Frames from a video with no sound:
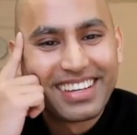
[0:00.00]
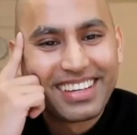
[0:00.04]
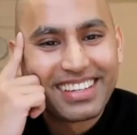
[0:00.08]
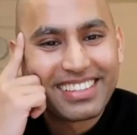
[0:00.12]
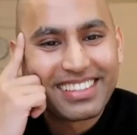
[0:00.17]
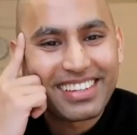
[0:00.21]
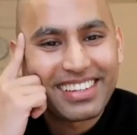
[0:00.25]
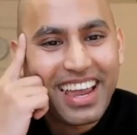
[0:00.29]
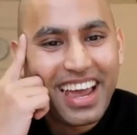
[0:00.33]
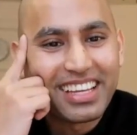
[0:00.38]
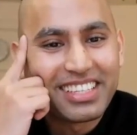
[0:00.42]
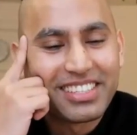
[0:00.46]

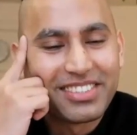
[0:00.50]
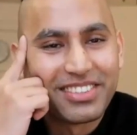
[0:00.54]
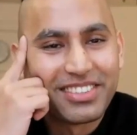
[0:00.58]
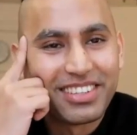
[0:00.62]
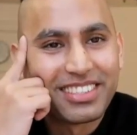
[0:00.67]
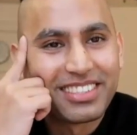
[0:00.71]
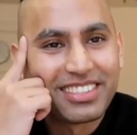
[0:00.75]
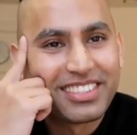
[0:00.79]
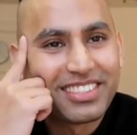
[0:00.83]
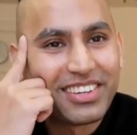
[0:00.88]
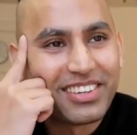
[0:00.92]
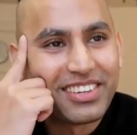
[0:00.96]

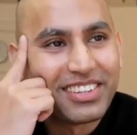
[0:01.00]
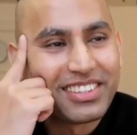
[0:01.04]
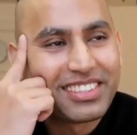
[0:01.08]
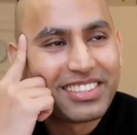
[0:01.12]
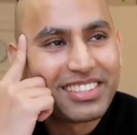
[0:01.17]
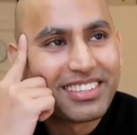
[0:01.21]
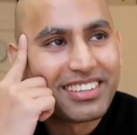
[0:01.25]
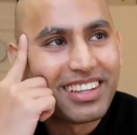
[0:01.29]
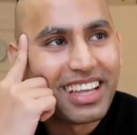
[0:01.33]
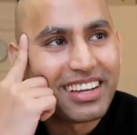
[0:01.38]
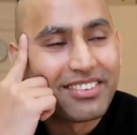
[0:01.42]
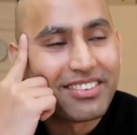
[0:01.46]
casual joke
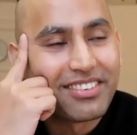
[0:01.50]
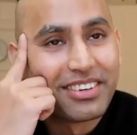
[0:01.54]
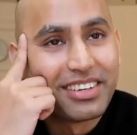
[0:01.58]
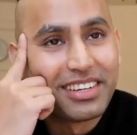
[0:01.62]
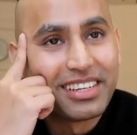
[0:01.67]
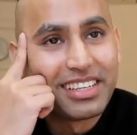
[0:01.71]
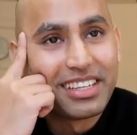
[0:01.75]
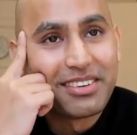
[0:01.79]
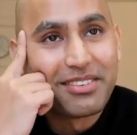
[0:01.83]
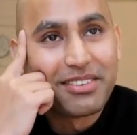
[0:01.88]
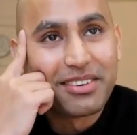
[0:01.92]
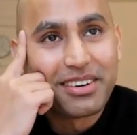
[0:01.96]
to like
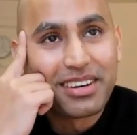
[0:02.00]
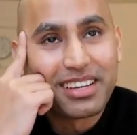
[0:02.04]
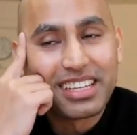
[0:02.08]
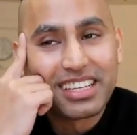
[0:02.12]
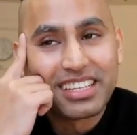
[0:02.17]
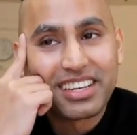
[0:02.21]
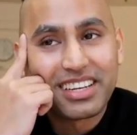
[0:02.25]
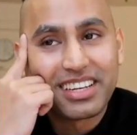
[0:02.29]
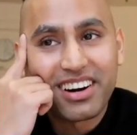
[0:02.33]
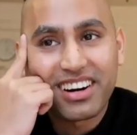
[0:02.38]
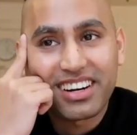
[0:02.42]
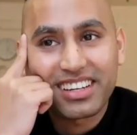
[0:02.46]
really, really
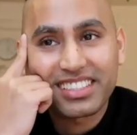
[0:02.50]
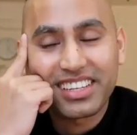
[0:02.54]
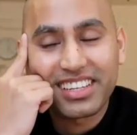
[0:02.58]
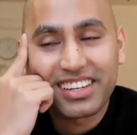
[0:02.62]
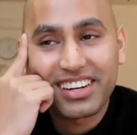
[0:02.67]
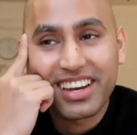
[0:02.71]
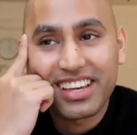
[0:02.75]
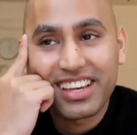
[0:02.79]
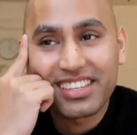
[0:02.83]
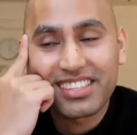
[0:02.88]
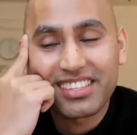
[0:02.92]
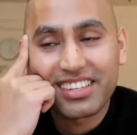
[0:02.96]
dark,
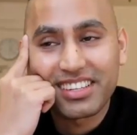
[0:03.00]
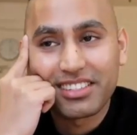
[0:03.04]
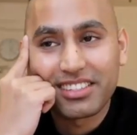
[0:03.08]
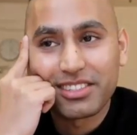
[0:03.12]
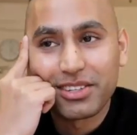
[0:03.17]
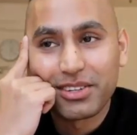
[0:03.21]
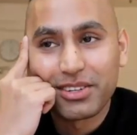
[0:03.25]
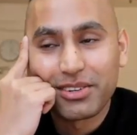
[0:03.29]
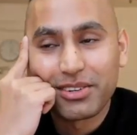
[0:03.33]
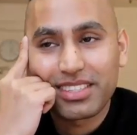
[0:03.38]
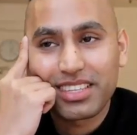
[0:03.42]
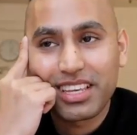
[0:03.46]
sarcastic
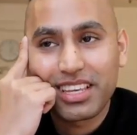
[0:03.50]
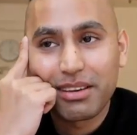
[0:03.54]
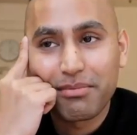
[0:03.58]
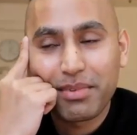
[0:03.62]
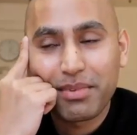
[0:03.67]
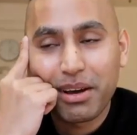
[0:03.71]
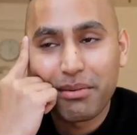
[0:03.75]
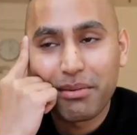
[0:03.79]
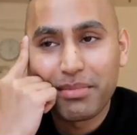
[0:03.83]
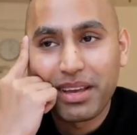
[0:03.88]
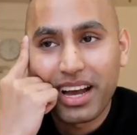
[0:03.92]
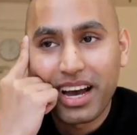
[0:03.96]
jokes keep
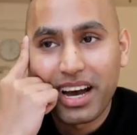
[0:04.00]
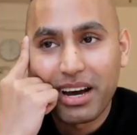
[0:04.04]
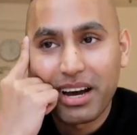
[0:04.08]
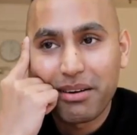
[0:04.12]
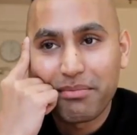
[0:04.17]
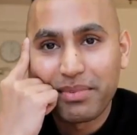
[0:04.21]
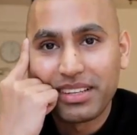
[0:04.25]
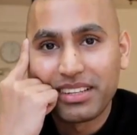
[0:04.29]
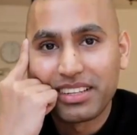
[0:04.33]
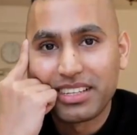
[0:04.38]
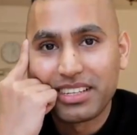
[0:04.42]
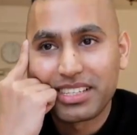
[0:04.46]
coming up
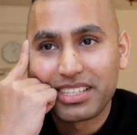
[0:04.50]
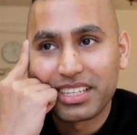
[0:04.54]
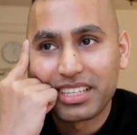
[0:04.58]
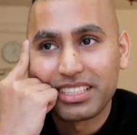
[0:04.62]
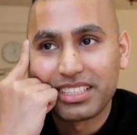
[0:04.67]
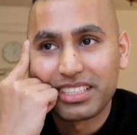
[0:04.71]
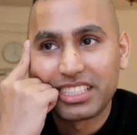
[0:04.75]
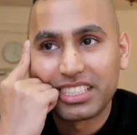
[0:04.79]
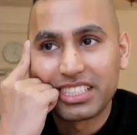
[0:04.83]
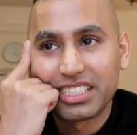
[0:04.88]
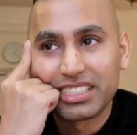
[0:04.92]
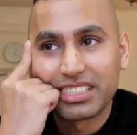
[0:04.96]
in the
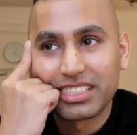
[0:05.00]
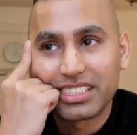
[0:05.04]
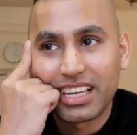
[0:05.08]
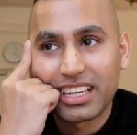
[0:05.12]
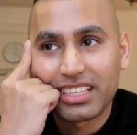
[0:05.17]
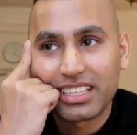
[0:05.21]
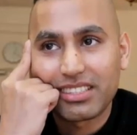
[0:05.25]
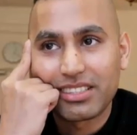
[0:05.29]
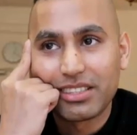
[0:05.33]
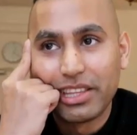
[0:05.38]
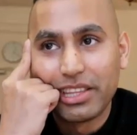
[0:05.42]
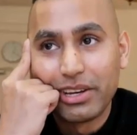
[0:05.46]
detentions as
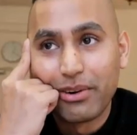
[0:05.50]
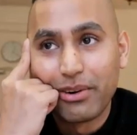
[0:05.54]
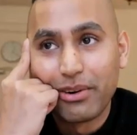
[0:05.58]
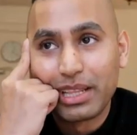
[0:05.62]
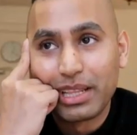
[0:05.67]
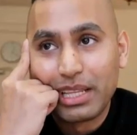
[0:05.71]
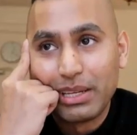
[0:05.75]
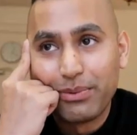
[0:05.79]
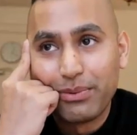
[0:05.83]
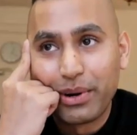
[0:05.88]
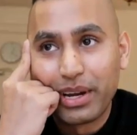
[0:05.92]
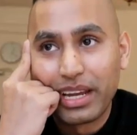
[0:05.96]
the
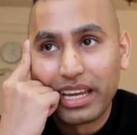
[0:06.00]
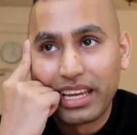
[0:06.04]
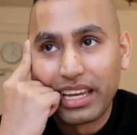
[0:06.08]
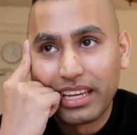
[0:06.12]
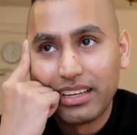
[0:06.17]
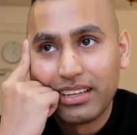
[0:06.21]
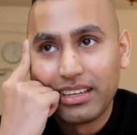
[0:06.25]
only way.